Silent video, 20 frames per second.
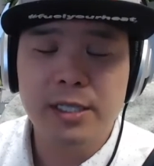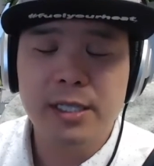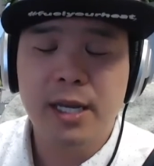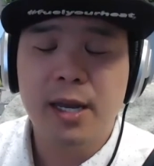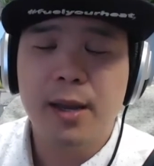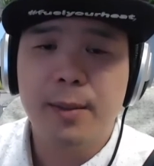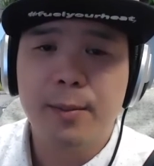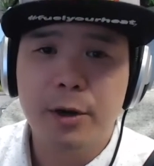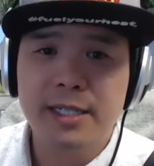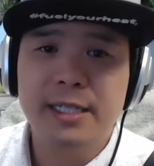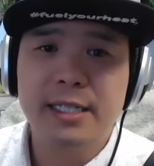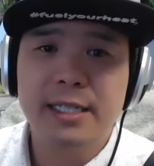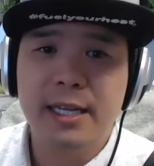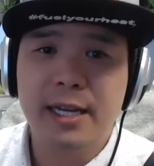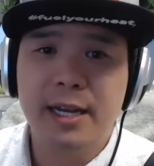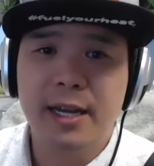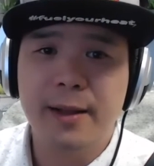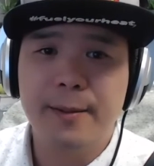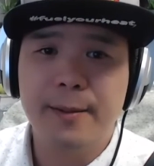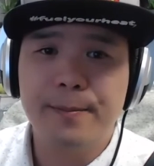purchased
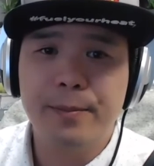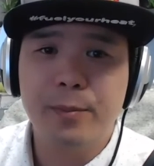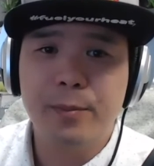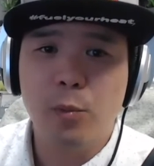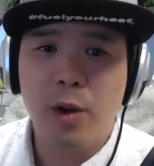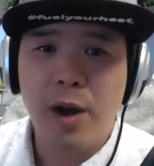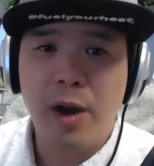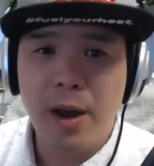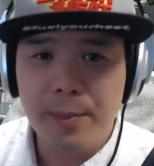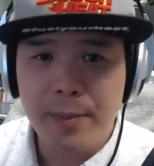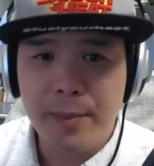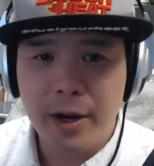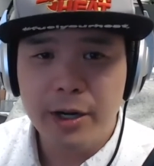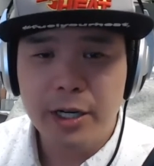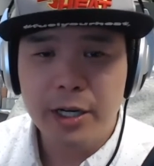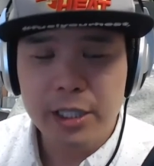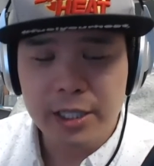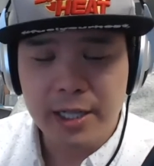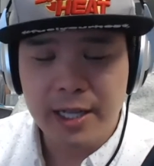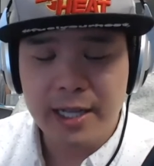um, while
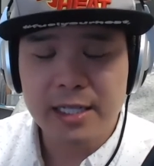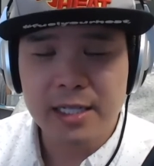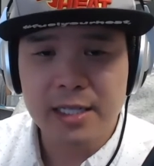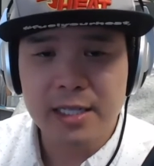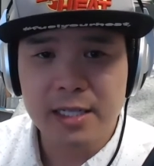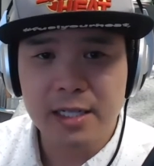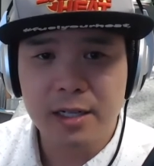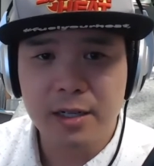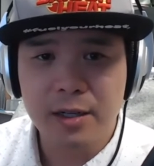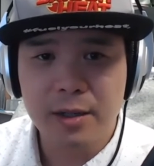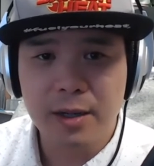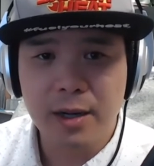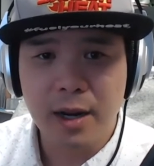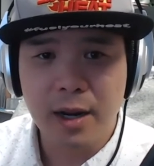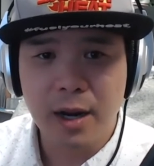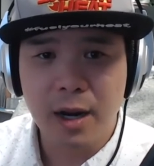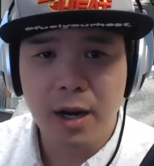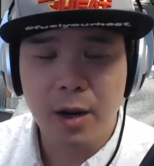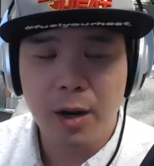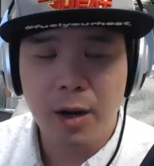married, so that's considered
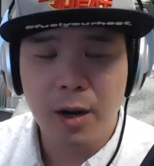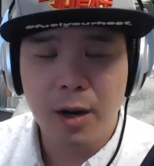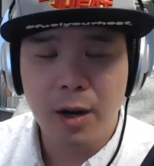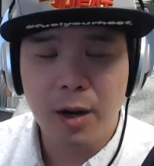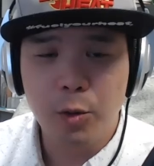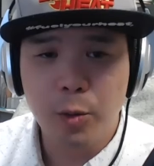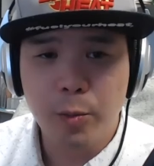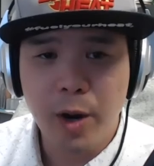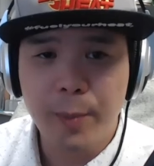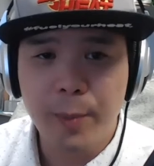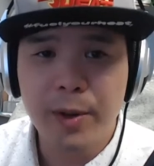uh, real property,